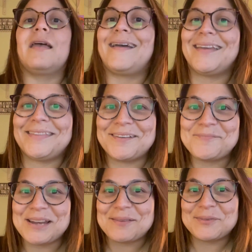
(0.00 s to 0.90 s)
Hi there,
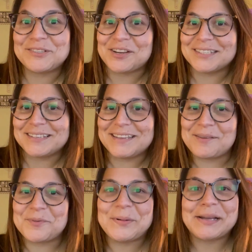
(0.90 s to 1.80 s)
my name is Jocelyn
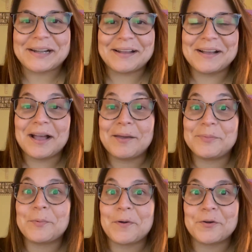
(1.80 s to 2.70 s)
Camera Barrera. I'm
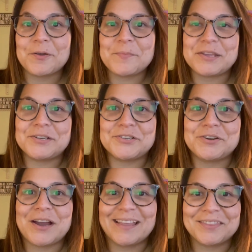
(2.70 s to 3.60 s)
the program
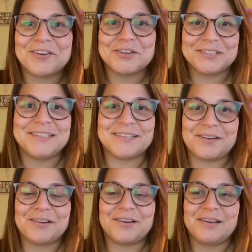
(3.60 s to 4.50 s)
manager at the Christi
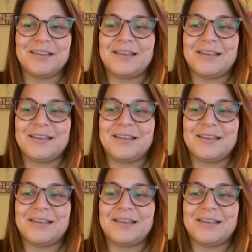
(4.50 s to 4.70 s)
Center.